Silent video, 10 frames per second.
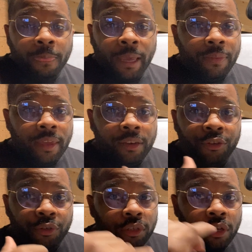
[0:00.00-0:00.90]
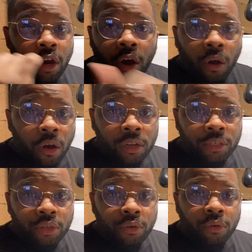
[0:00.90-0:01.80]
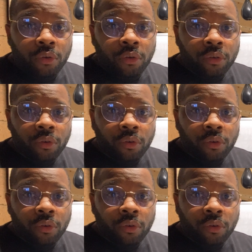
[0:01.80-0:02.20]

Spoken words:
And then you just call a school,